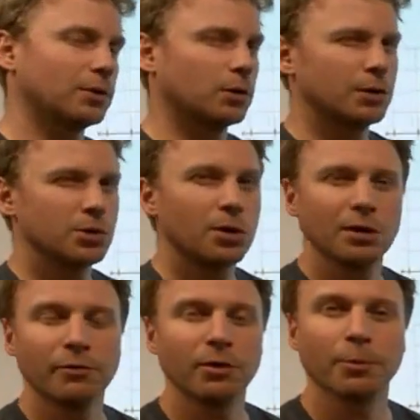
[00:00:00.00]
all of
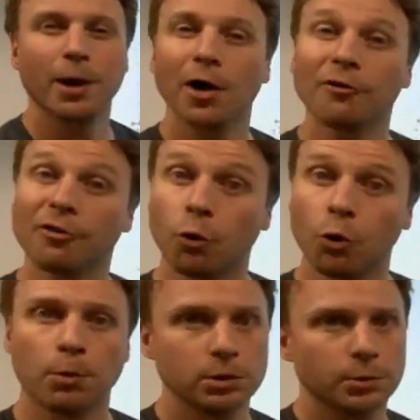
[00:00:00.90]
your pi over 4
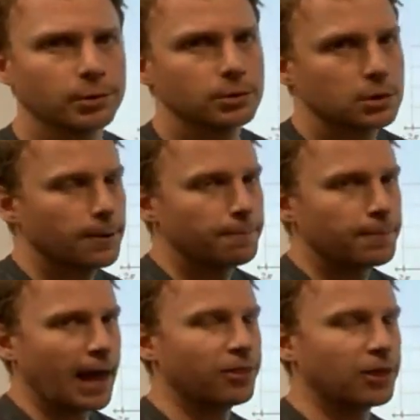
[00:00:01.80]
multiples,
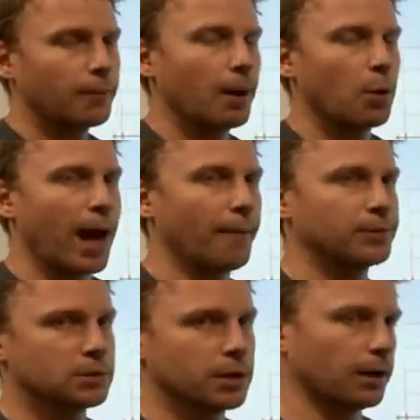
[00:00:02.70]
and think about what happens there.